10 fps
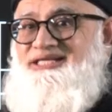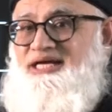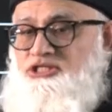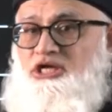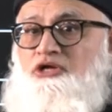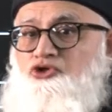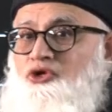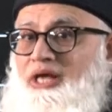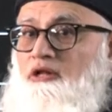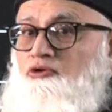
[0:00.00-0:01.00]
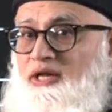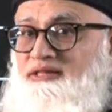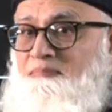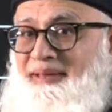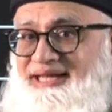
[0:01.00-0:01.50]
us to calculate
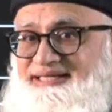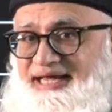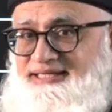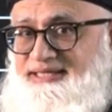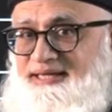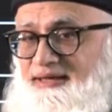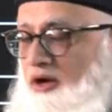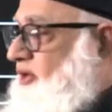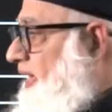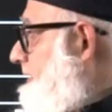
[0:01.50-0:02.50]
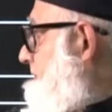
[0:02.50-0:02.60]
the bad debt. Okay,